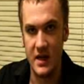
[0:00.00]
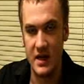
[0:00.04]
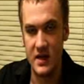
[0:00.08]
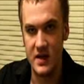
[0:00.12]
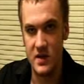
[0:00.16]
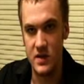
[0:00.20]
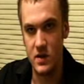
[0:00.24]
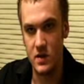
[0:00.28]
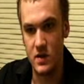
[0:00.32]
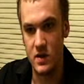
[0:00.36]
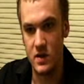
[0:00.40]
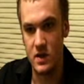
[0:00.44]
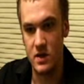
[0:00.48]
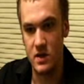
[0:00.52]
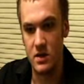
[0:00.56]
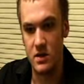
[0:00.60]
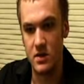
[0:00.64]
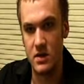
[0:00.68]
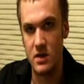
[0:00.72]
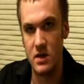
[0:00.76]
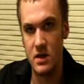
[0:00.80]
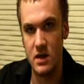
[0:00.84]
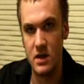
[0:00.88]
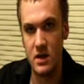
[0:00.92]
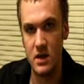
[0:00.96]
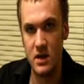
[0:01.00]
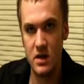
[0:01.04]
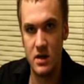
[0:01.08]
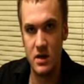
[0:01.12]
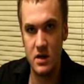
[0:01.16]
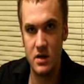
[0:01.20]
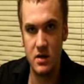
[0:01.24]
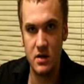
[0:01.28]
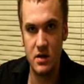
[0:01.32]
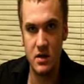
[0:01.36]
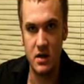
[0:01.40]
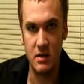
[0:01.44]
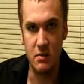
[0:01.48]
8-9 suited,
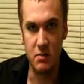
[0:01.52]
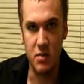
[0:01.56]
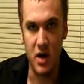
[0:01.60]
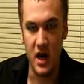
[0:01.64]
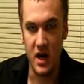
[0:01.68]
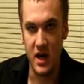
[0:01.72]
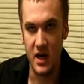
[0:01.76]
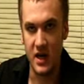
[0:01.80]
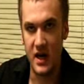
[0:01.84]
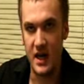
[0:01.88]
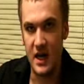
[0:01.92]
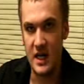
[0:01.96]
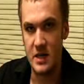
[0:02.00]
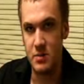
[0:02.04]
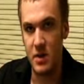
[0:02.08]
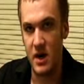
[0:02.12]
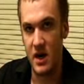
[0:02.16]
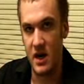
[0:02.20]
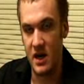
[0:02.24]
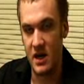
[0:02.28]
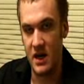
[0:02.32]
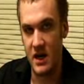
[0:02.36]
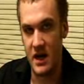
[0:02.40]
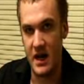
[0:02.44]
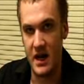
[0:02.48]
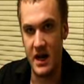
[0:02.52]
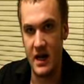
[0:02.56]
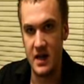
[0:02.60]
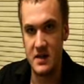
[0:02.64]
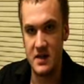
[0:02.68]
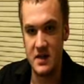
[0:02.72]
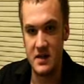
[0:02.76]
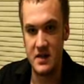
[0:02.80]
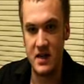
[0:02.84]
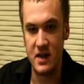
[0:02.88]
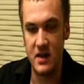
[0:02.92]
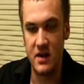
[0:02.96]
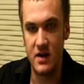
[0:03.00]
pocket 8s, pocket 9s,
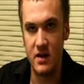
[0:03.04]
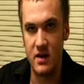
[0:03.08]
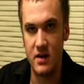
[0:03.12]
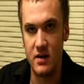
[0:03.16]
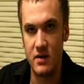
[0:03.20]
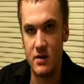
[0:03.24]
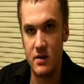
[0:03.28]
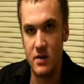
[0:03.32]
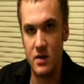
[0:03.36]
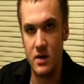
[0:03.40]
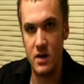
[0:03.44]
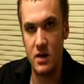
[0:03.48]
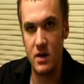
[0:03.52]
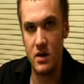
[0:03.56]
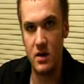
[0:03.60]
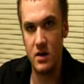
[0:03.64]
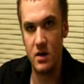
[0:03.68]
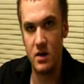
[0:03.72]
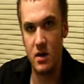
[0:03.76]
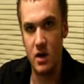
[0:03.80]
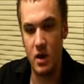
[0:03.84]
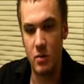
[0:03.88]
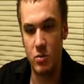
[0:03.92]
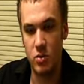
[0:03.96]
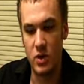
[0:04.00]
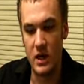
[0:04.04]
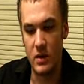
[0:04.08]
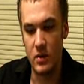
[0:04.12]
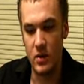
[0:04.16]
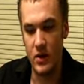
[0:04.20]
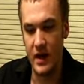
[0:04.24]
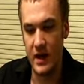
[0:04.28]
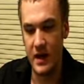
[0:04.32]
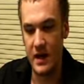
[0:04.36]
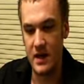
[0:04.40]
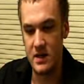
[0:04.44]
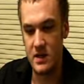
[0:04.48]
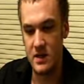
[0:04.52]
etc. are playable
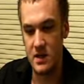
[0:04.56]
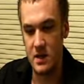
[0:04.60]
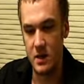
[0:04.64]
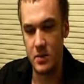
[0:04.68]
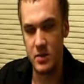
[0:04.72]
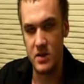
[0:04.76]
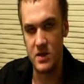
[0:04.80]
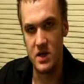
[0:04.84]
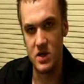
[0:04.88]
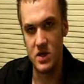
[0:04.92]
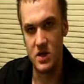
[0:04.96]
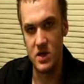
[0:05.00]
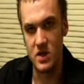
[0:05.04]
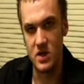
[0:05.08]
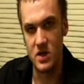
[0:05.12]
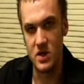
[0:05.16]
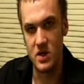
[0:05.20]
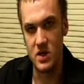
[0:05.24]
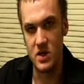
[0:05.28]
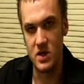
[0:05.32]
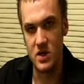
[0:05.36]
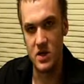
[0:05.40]
hands in late position.